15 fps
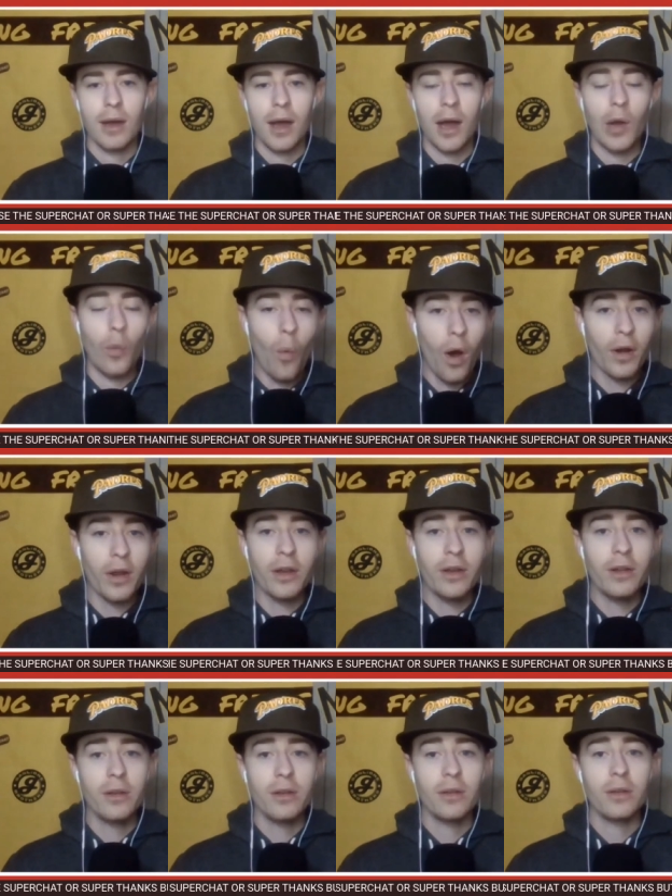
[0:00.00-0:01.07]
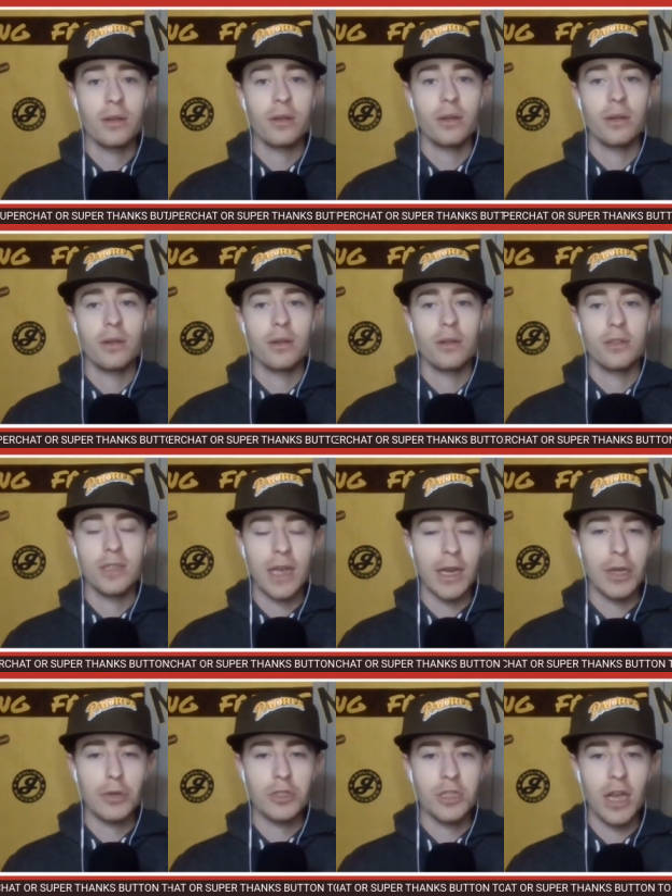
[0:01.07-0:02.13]
I wanted San
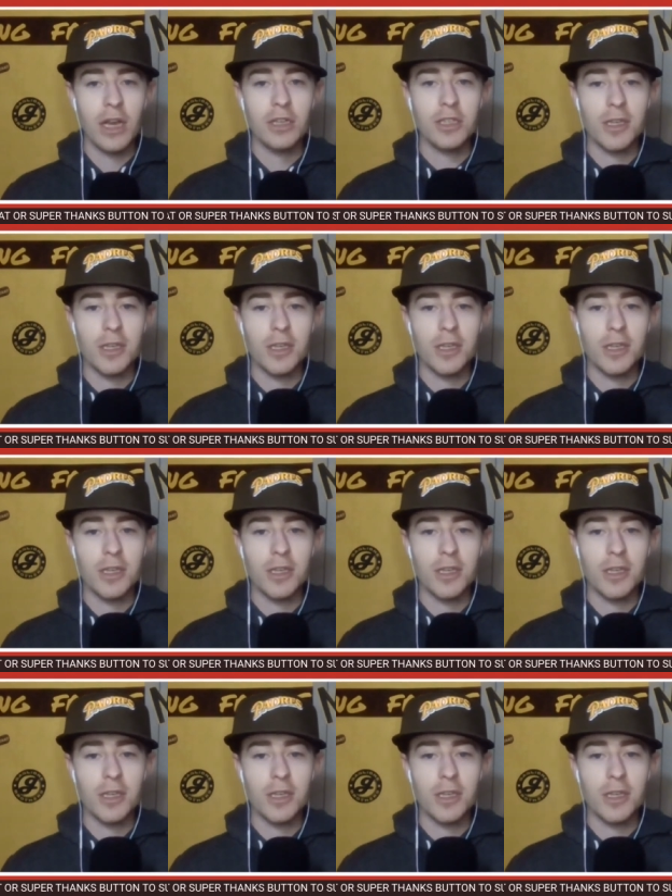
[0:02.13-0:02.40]
Diego State